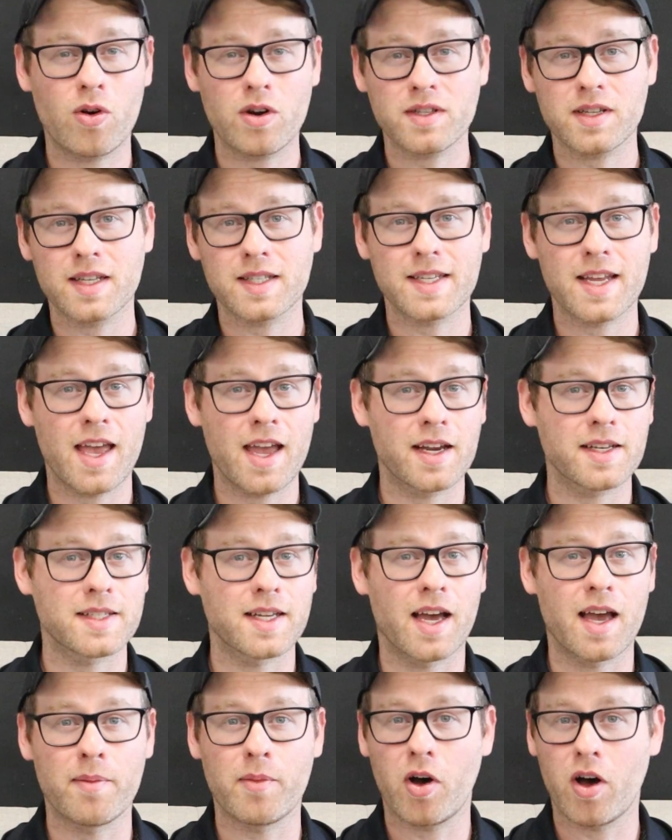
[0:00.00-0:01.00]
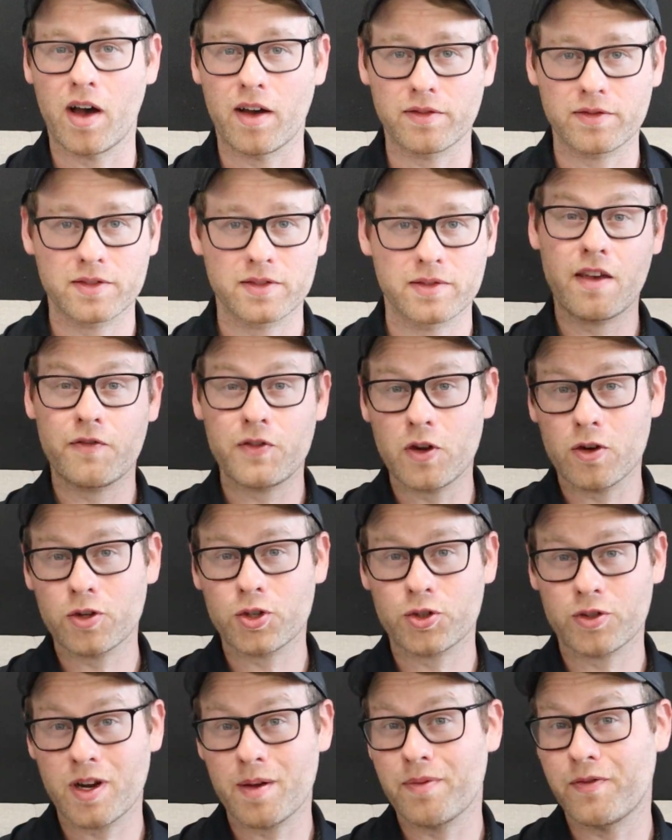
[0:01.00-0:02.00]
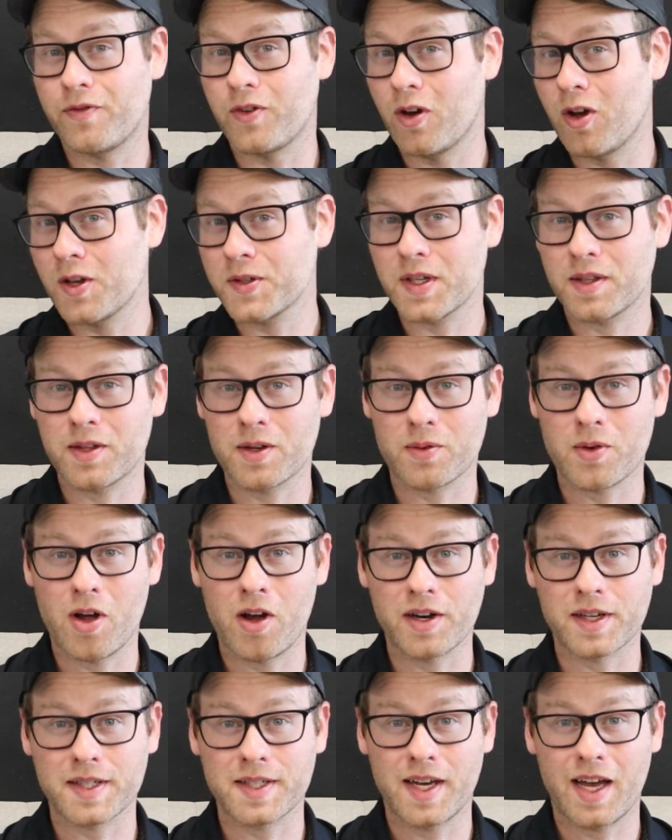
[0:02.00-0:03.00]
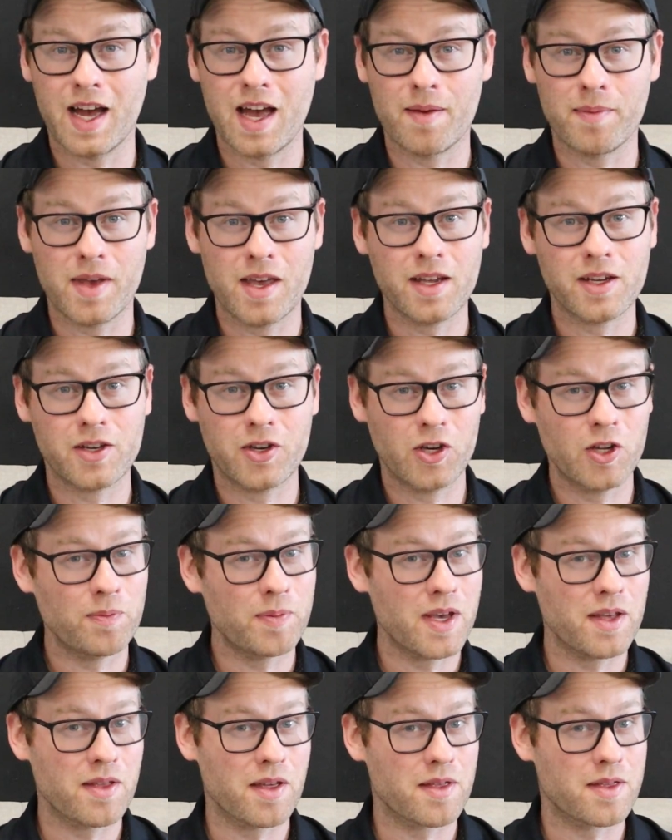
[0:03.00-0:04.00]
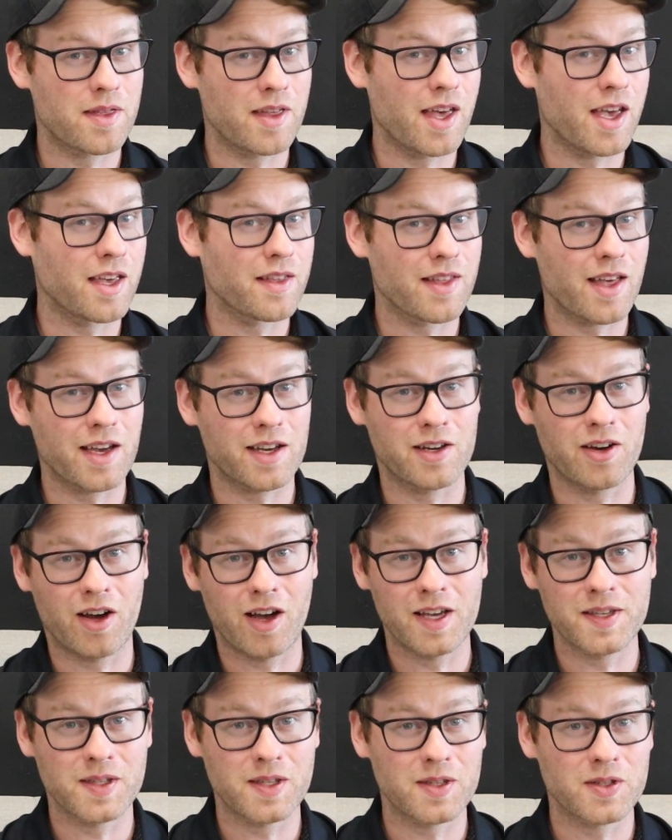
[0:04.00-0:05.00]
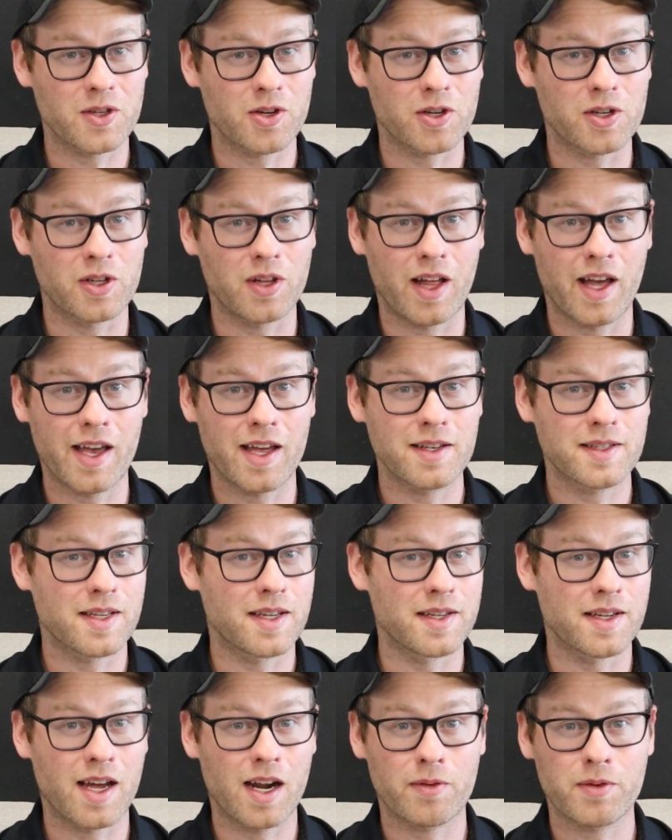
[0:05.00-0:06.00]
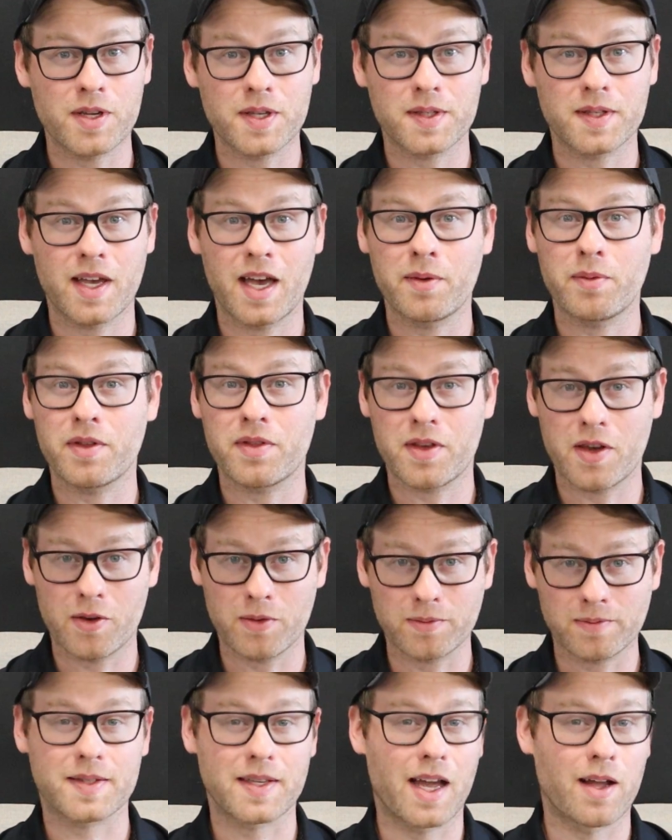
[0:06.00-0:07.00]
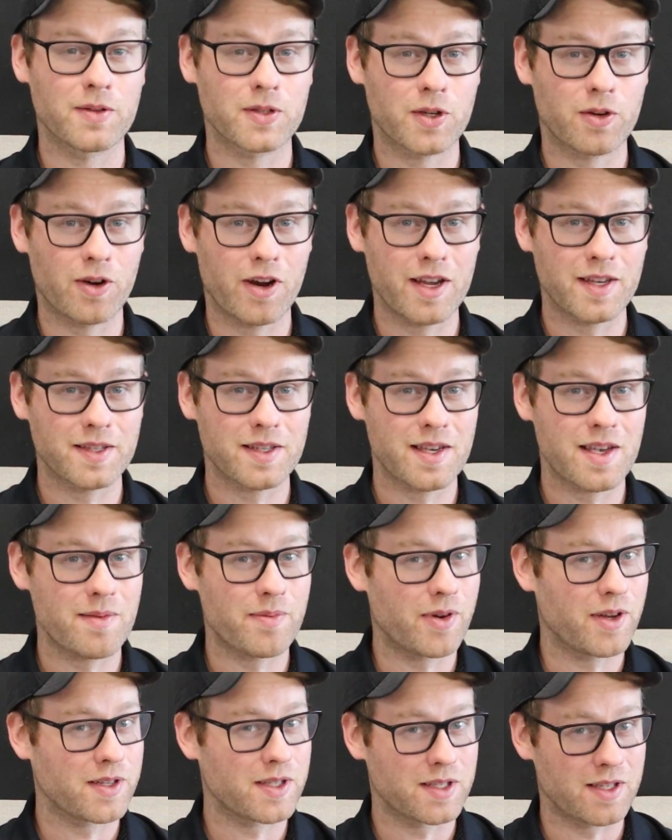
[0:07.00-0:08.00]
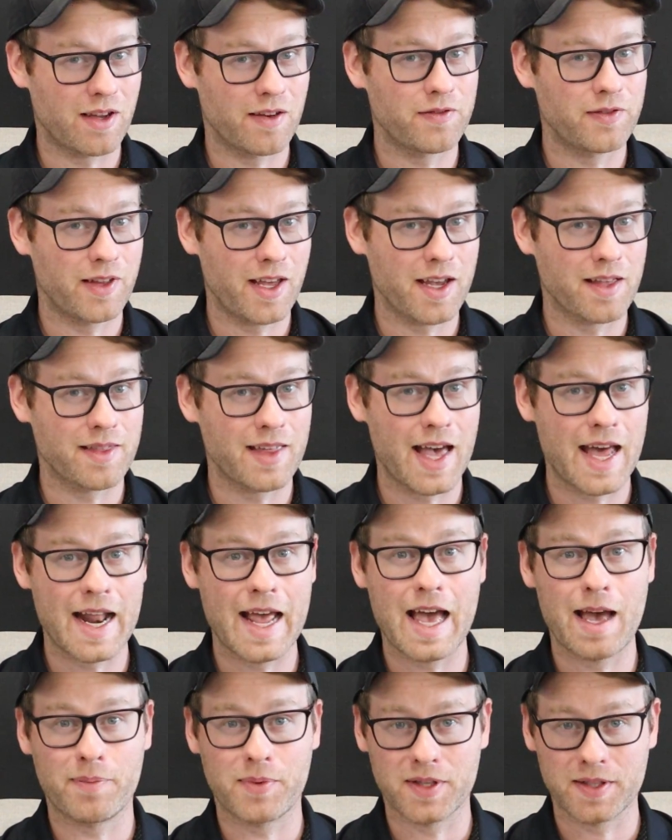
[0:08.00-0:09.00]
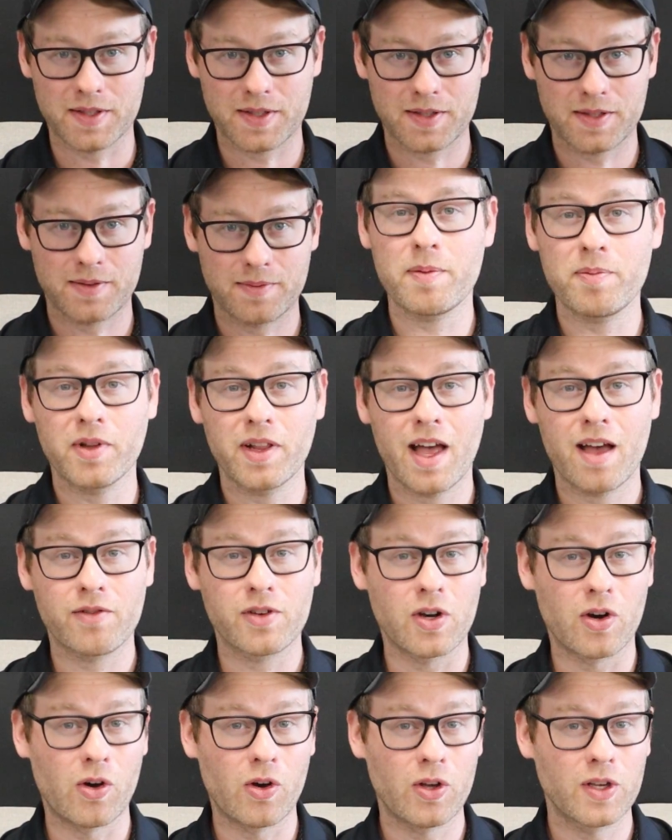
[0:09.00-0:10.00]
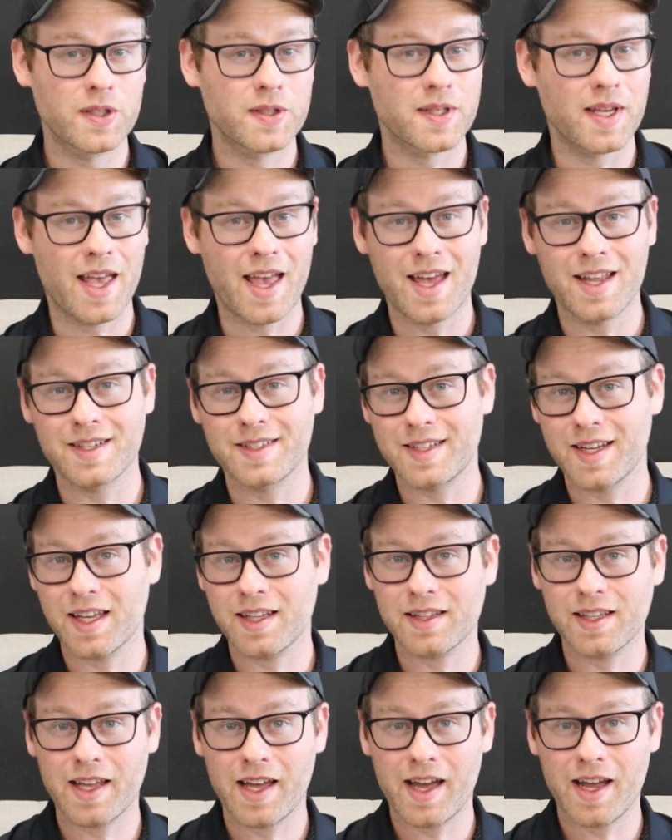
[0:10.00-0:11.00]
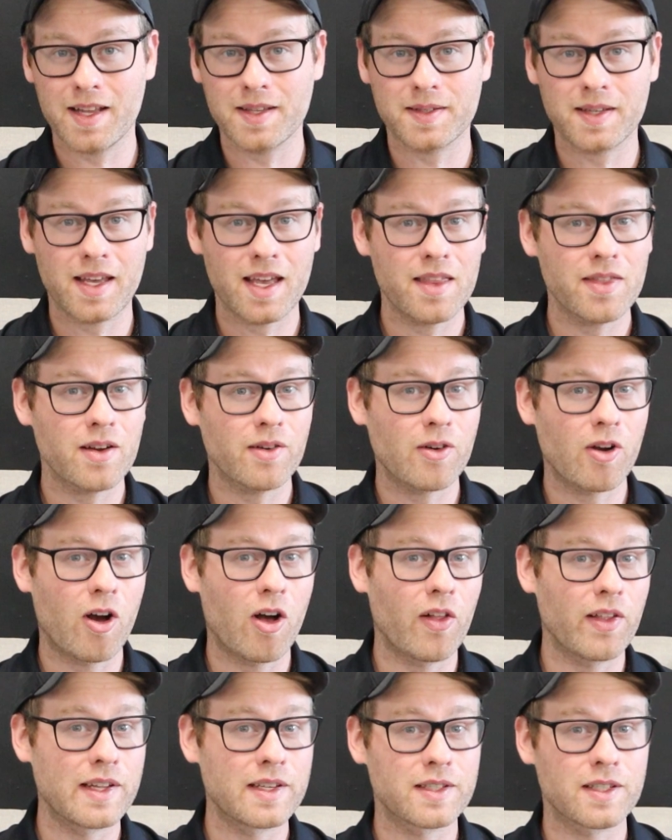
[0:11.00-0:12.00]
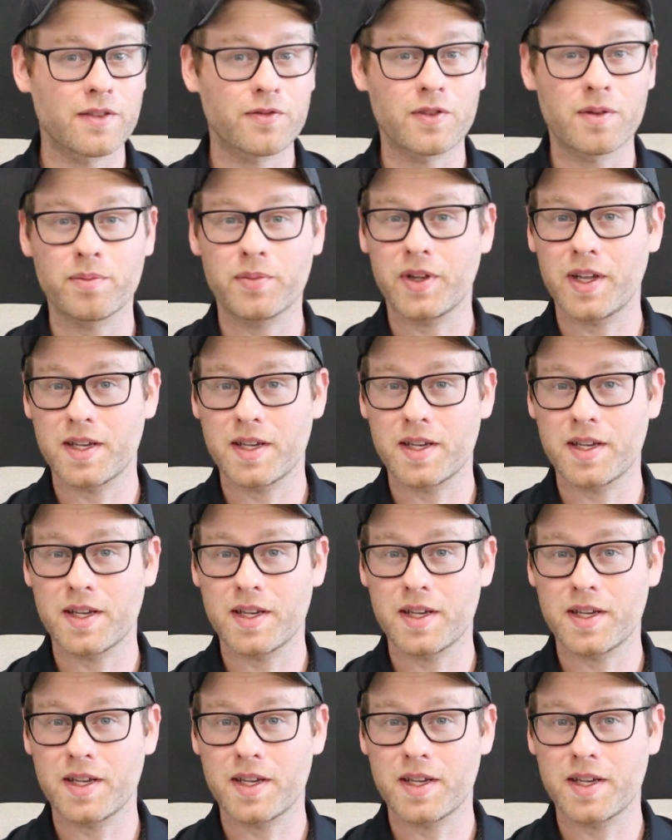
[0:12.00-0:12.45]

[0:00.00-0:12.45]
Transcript: or to take time off. If your trip falls at the wrong time, it could be the thing that causes your client to not re-sign with you. It sounds crazy, but stuff like that happens. People have goals and deadlines, and they're all in different